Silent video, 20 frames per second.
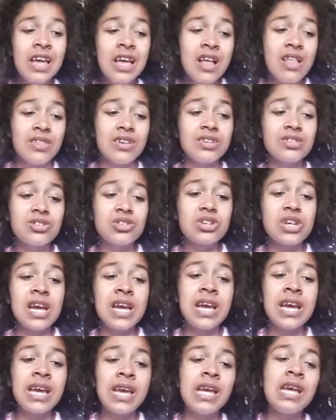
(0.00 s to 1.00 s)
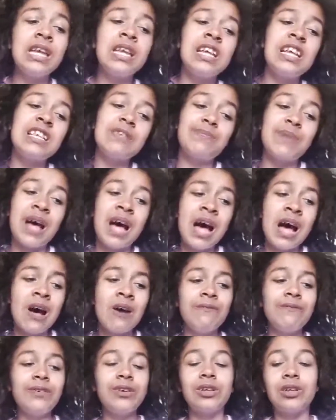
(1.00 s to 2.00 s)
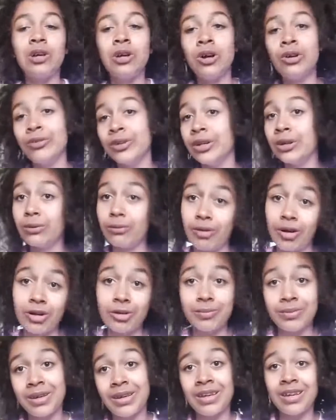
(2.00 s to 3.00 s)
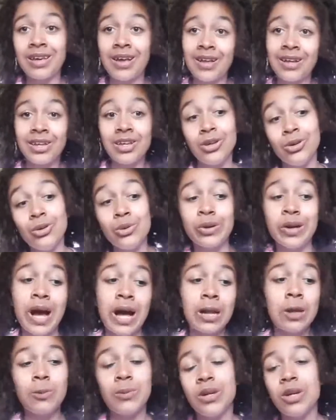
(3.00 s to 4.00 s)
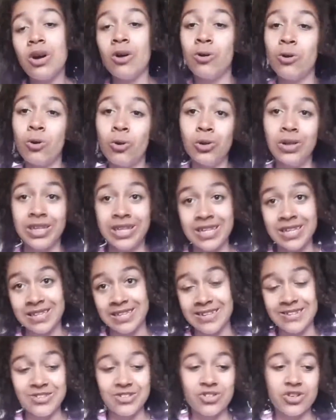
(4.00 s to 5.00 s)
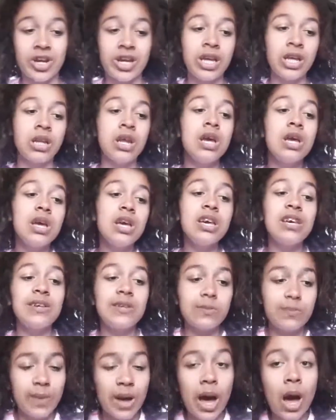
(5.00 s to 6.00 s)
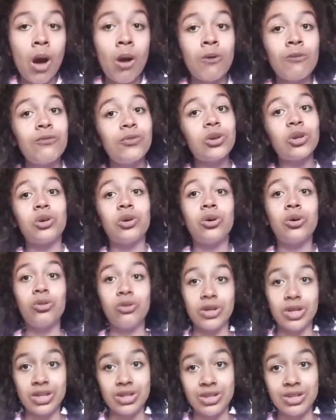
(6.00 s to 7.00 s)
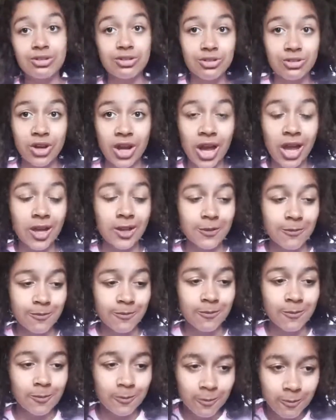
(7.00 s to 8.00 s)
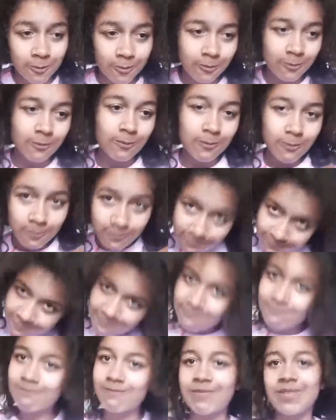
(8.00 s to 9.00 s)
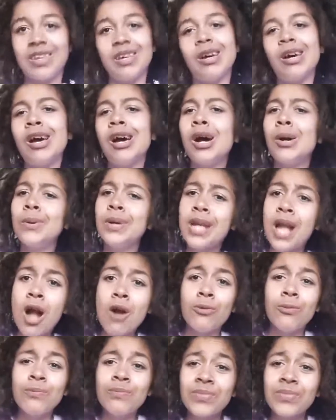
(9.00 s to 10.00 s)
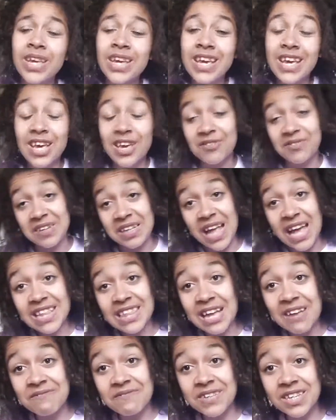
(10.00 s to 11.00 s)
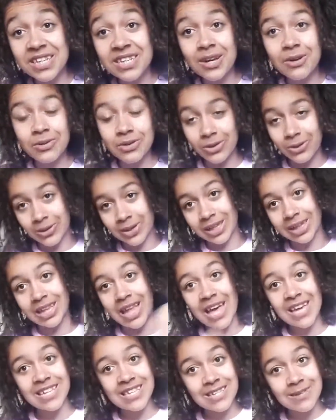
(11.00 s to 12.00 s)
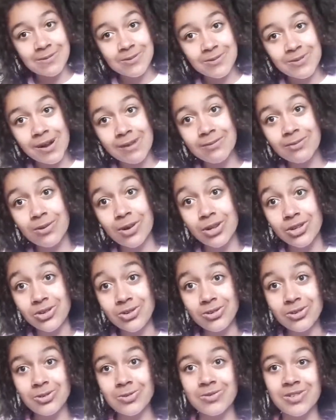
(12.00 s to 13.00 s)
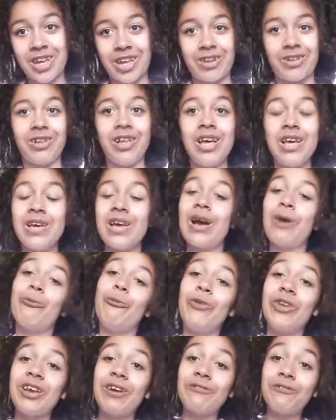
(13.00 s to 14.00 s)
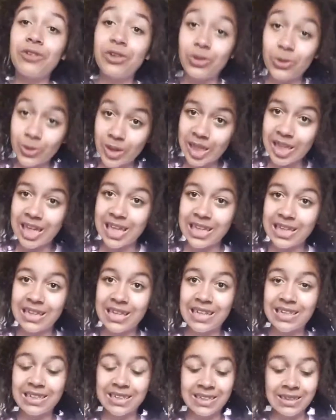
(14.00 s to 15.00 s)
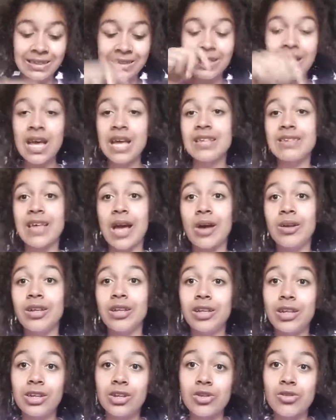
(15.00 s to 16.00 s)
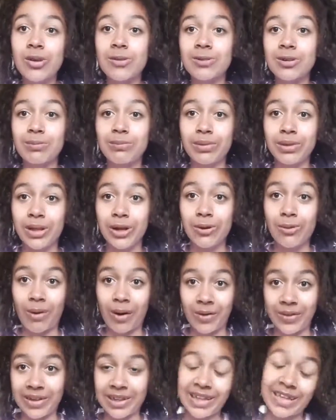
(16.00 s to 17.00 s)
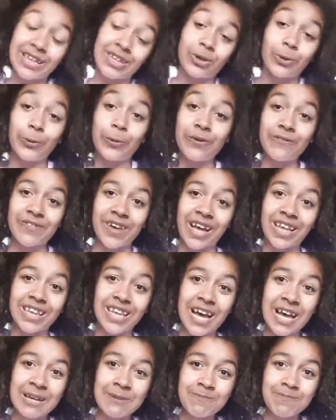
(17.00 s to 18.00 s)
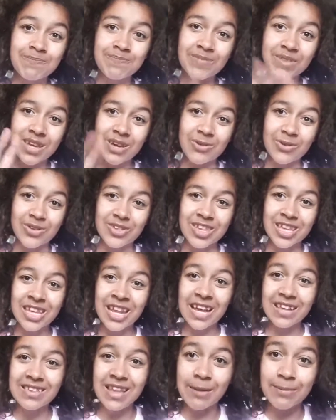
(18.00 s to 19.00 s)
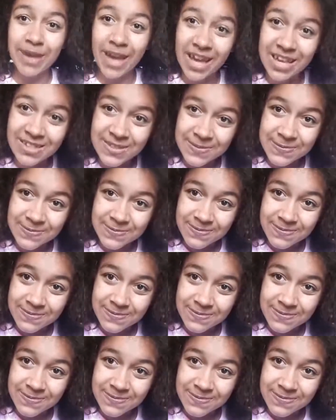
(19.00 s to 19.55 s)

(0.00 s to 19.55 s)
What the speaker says: This train is bound for glory, wanna be any, you gotta be holy. This train is bound for glory, this train. There we go. If you like that video, you can like and subscribe to our YouTube channel. And we have ukulele lessons down in the description below on the link you will find there. We'll see you next time, guys.